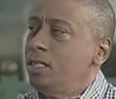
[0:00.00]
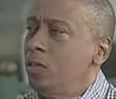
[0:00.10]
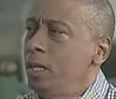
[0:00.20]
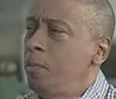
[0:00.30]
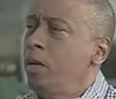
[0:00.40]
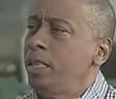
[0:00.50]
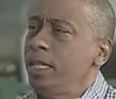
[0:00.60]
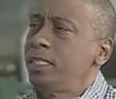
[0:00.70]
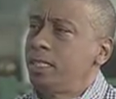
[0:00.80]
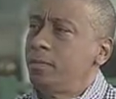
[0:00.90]
So the important thing
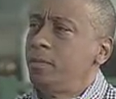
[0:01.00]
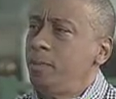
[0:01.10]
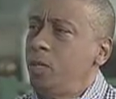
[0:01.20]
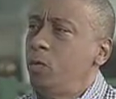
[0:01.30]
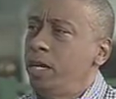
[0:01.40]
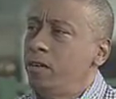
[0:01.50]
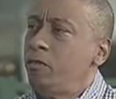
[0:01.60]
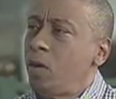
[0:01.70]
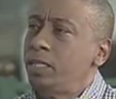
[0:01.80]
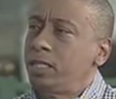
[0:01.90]
is to be aware of
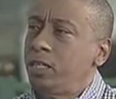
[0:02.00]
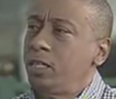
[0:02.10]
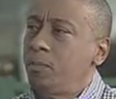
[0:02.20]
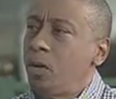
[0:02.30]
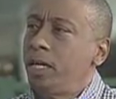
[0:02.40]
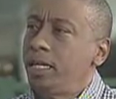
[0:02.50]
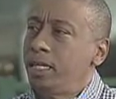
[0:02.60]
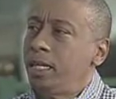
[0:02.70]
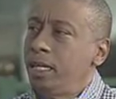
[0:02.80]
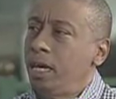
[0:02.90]
what's on your body
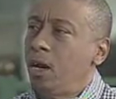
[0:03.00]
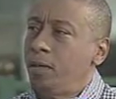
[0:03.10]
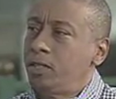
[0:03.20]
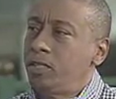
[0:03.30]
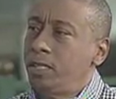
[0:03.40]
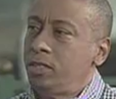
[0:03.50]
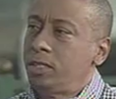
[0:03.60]
and how it's changing.